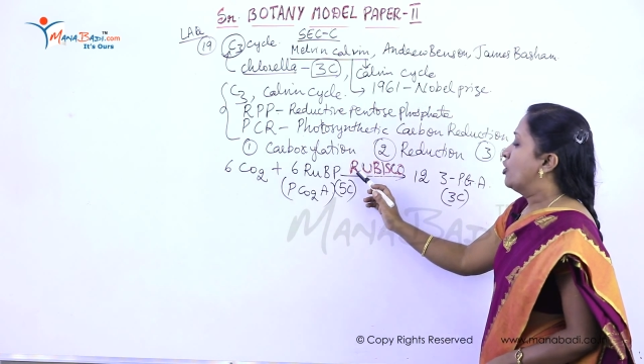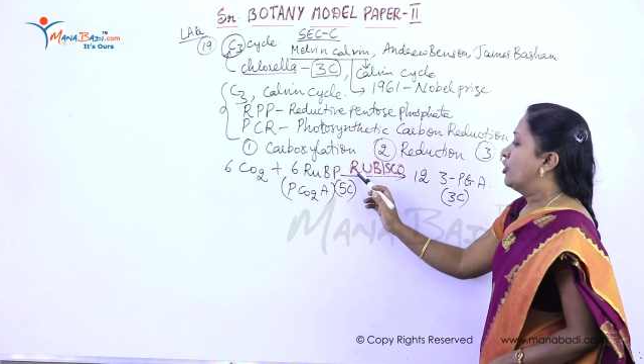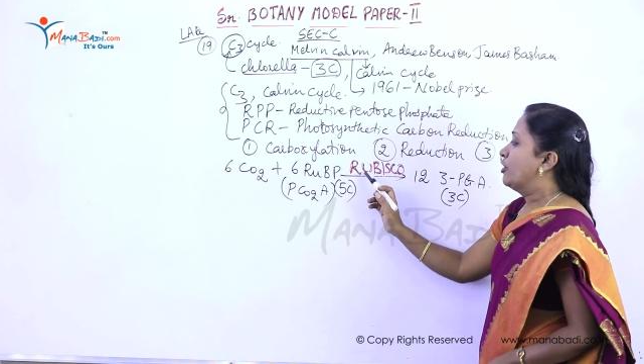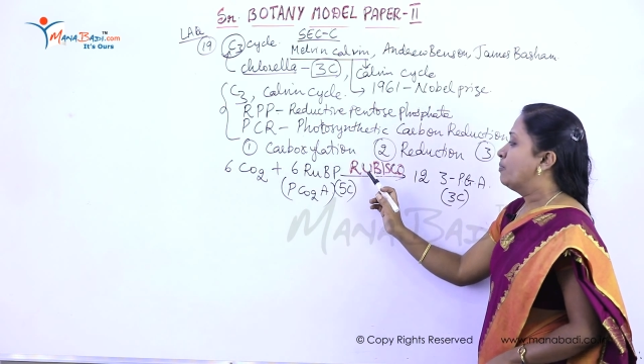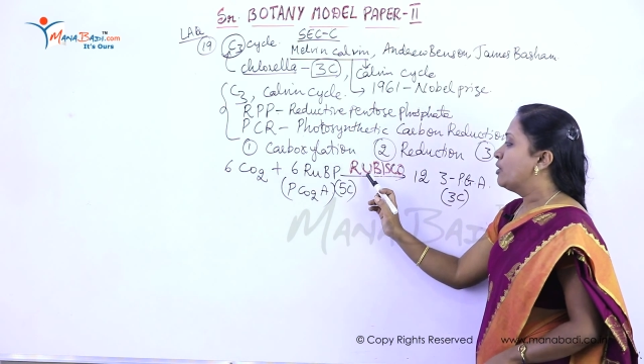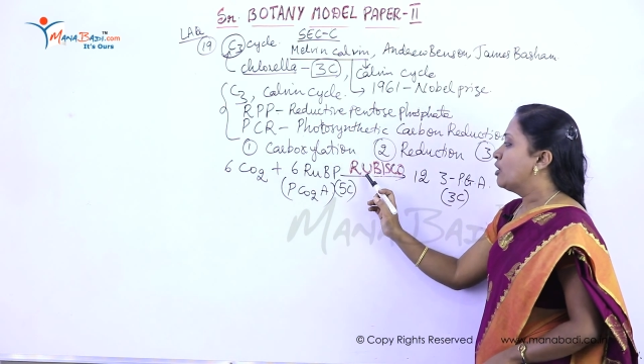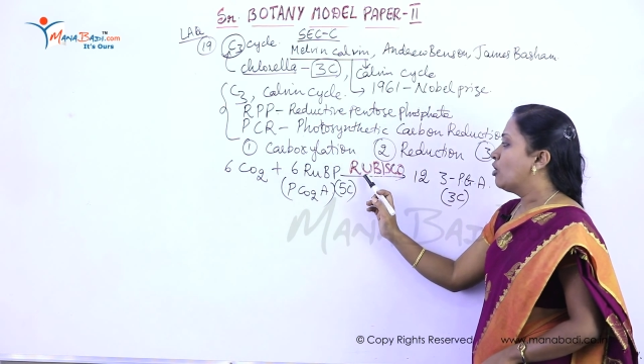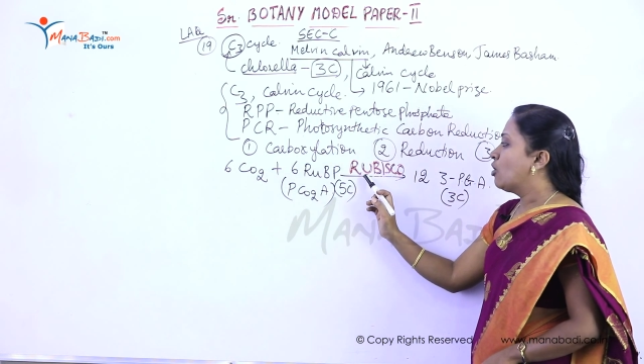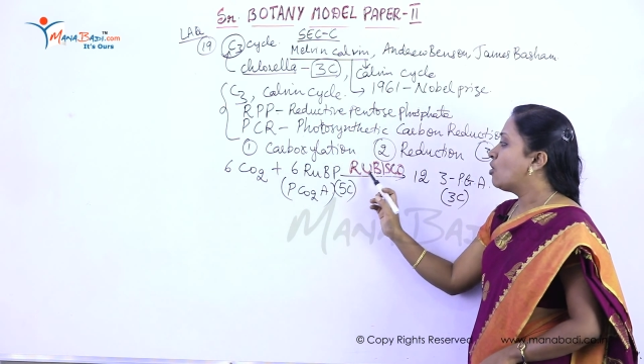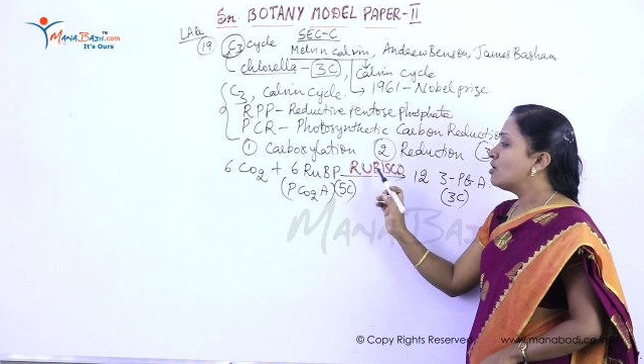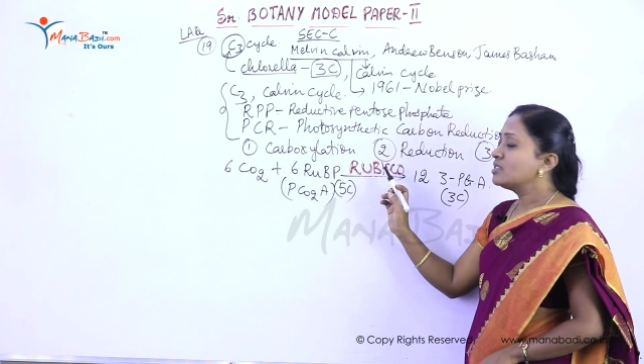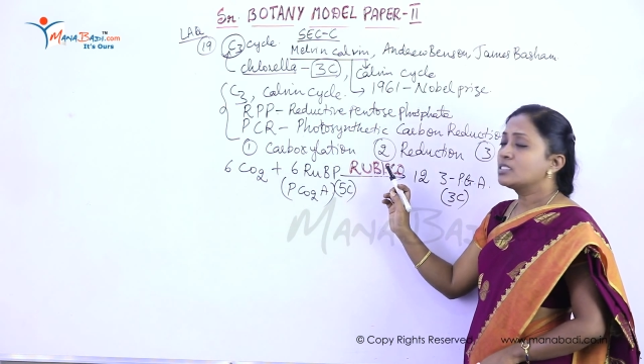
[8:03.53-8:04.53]

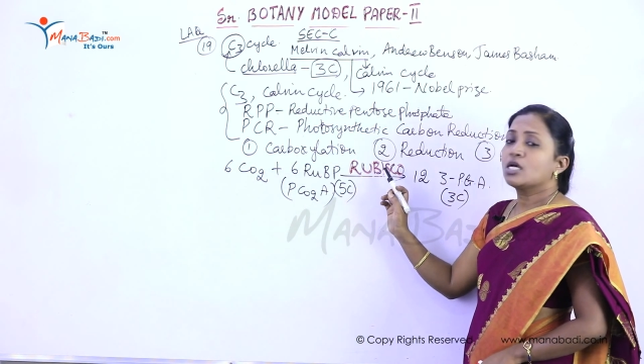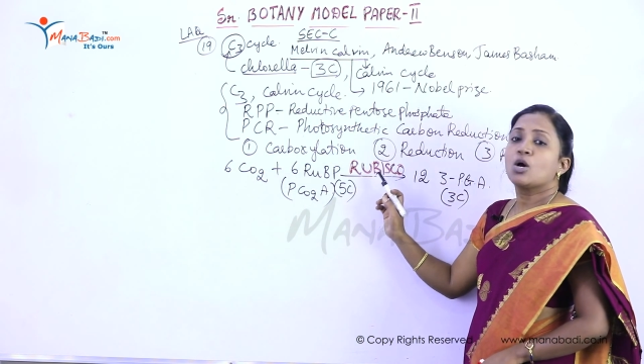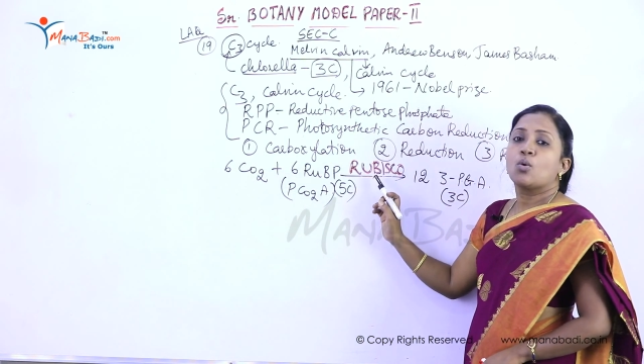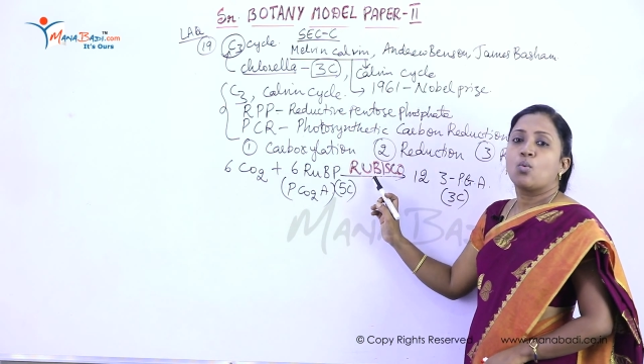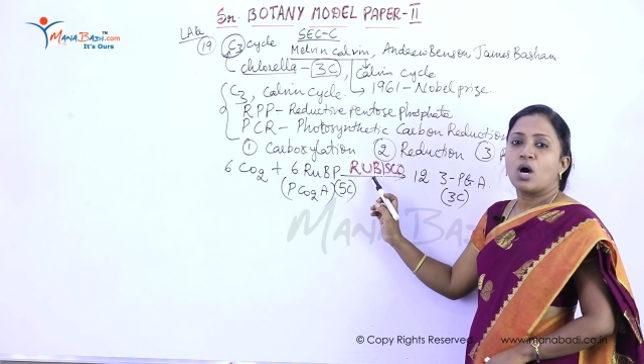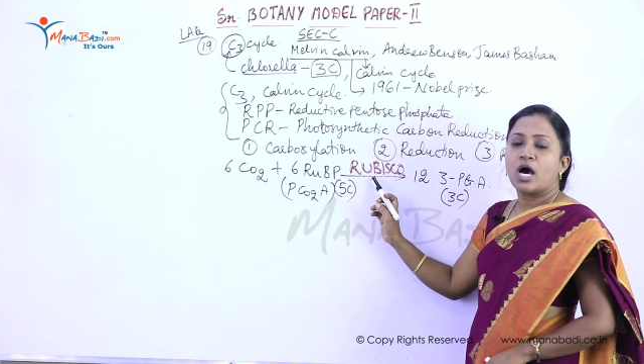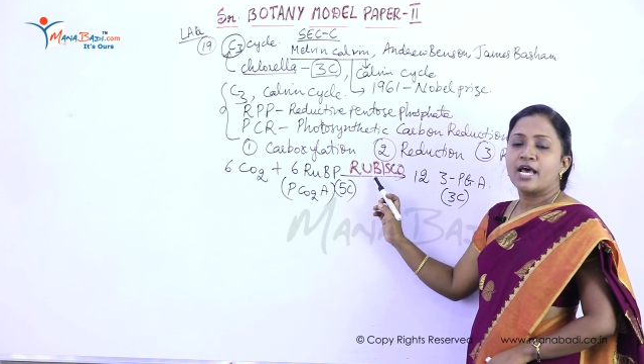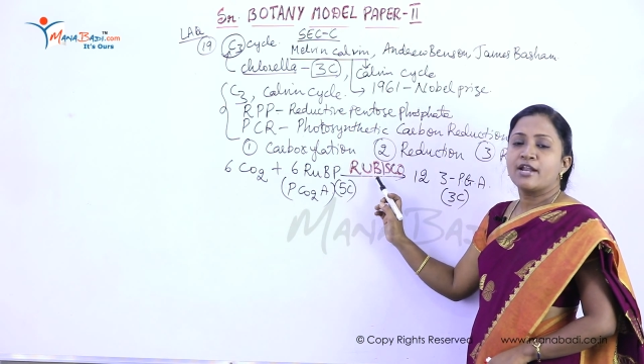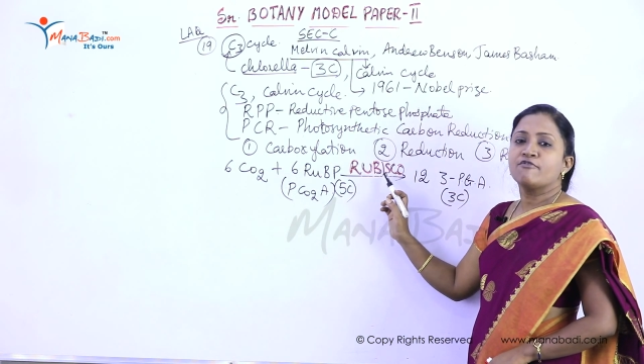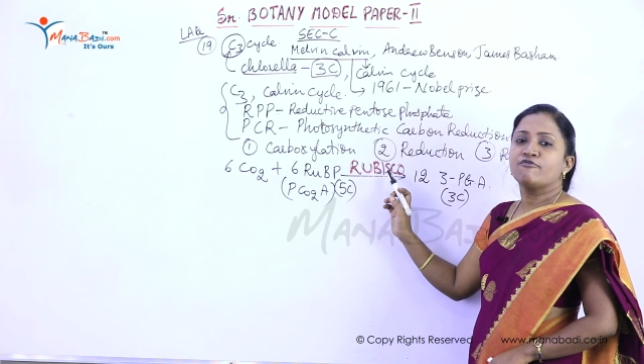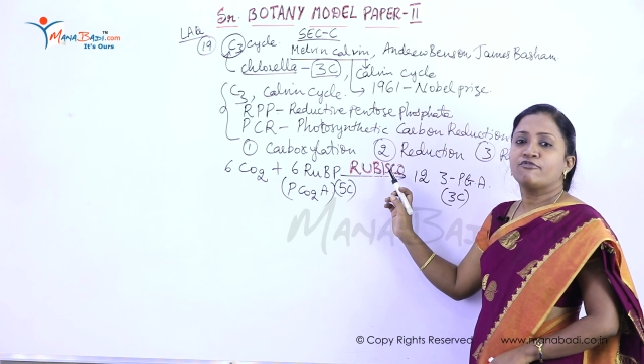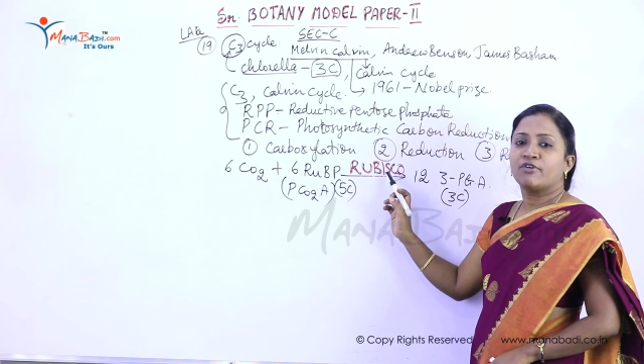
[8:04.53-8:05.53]
Ribulose
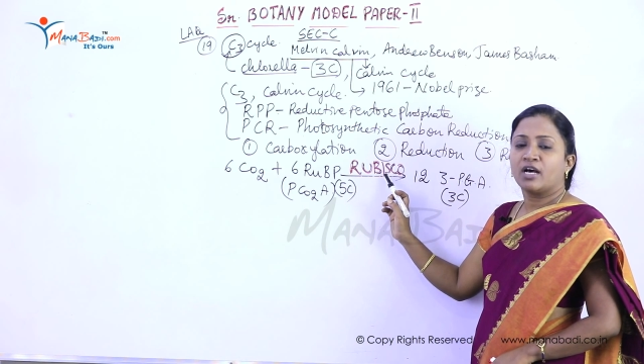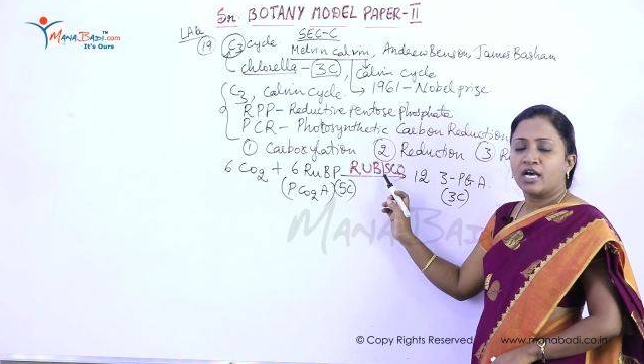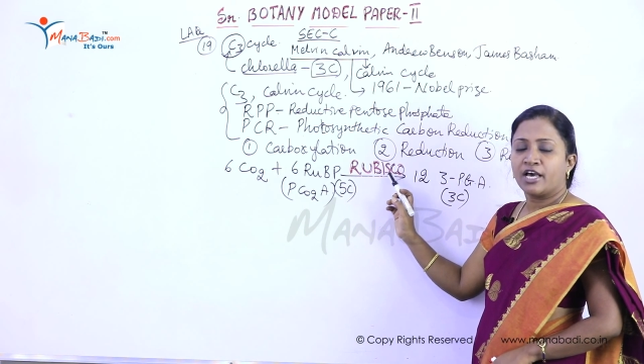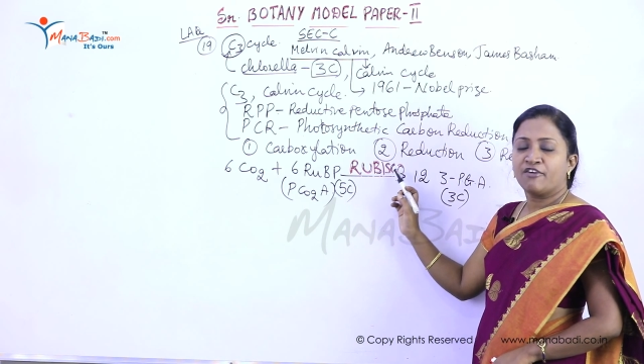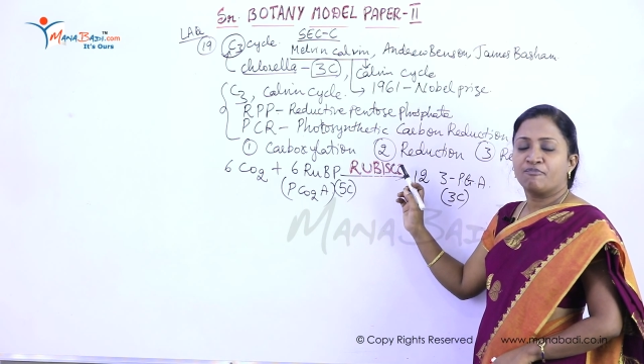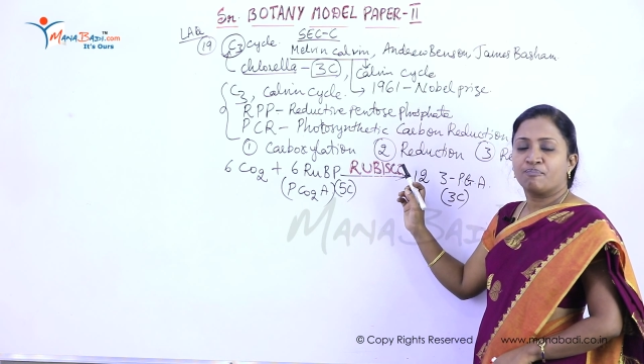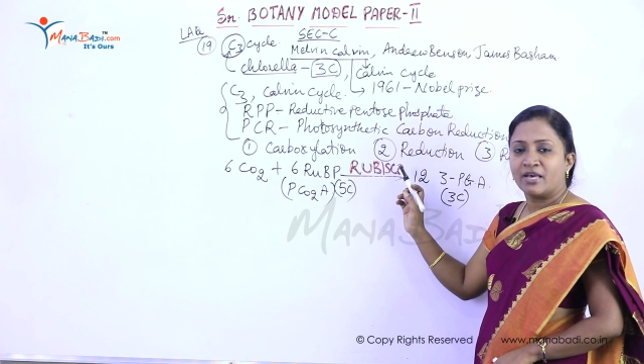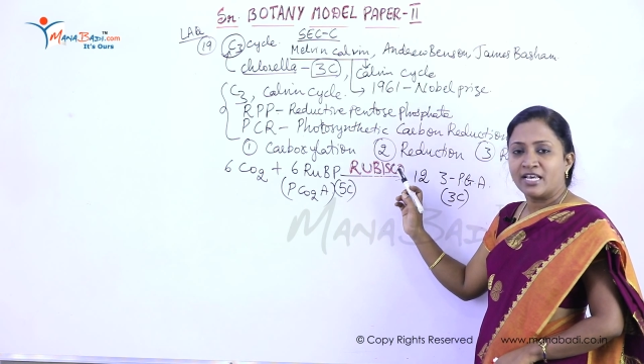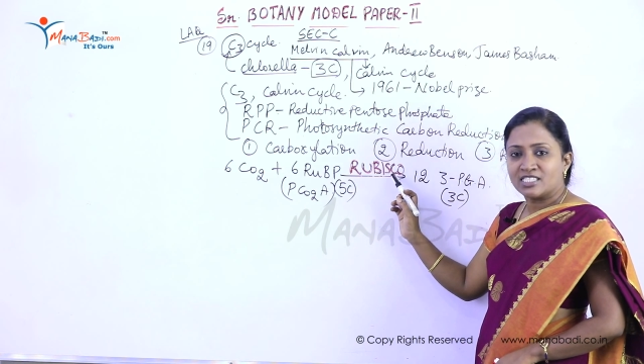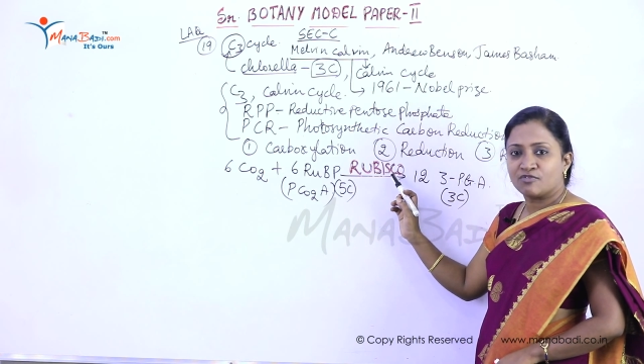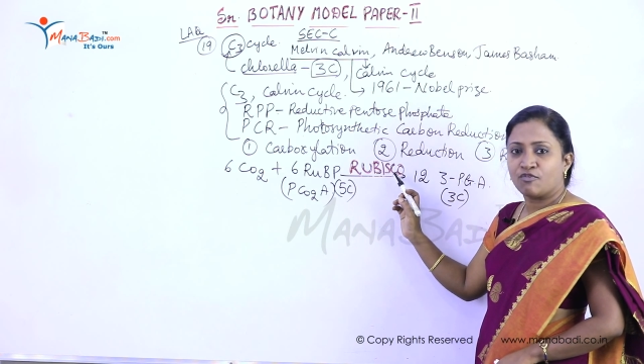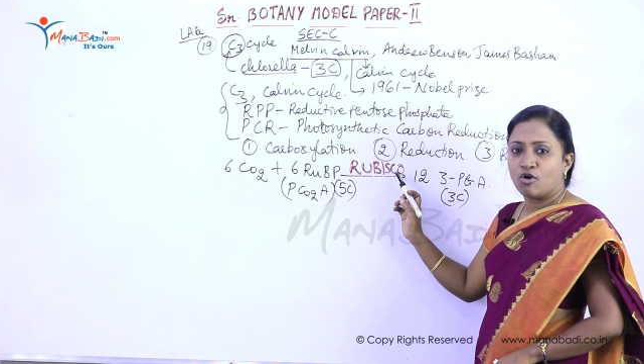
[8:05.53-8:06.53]

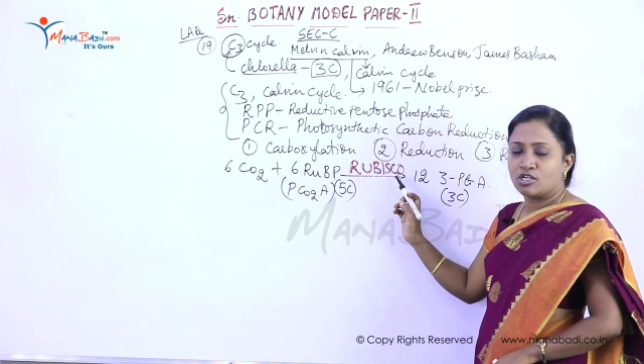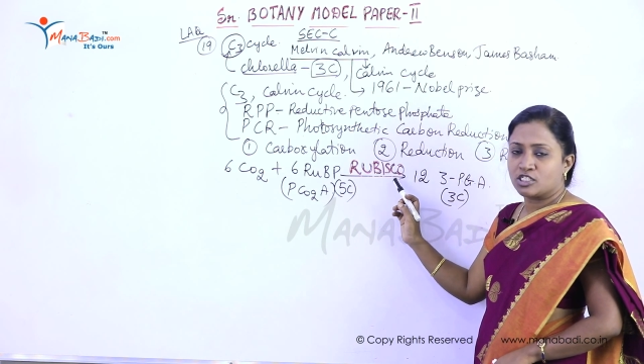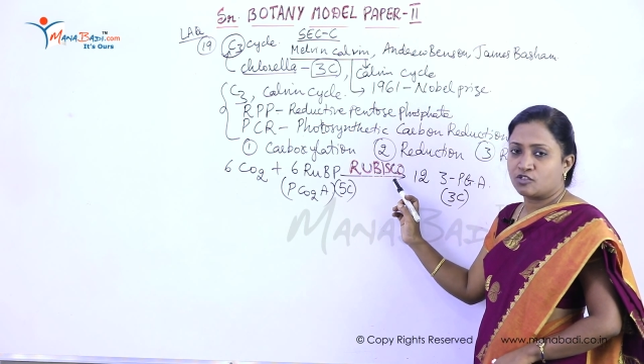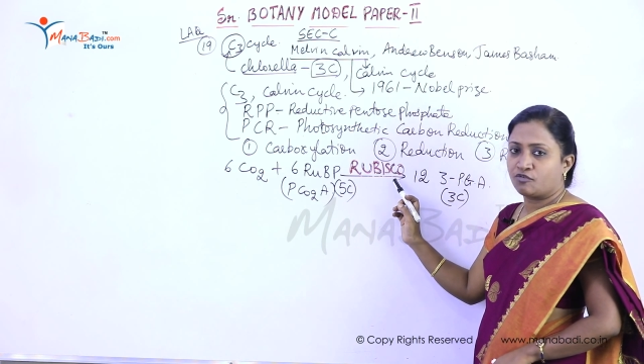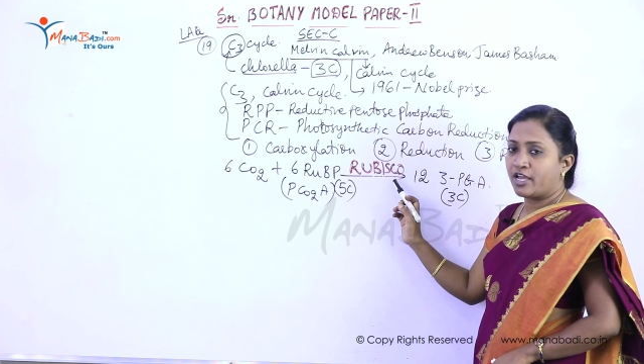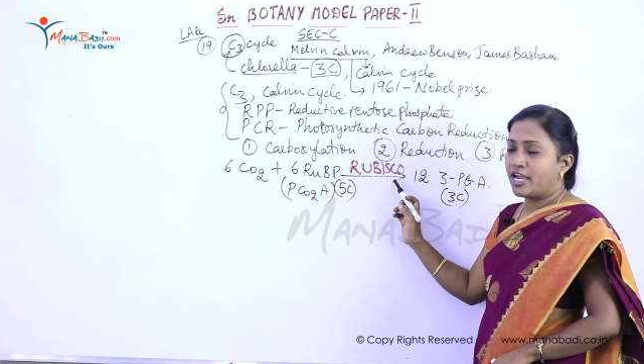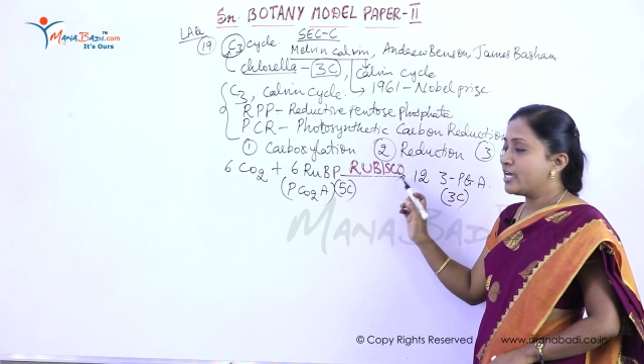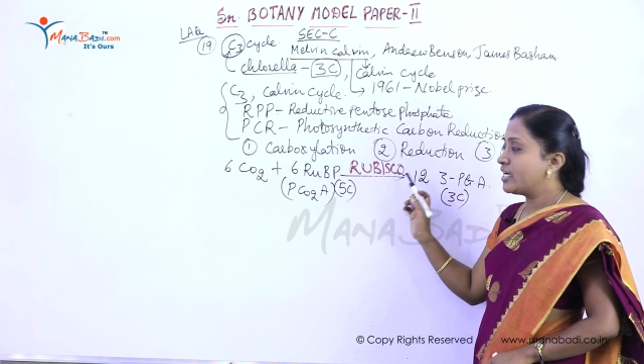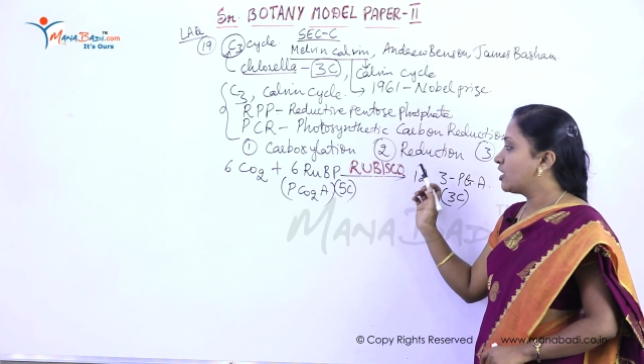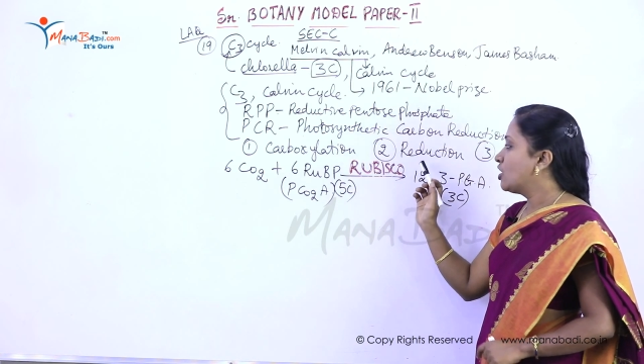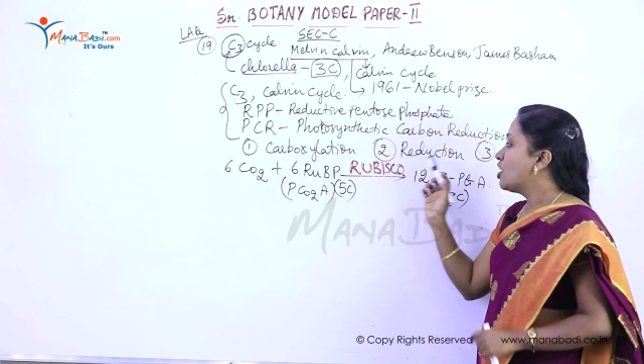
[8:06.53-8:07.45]
1,5-bisphosphate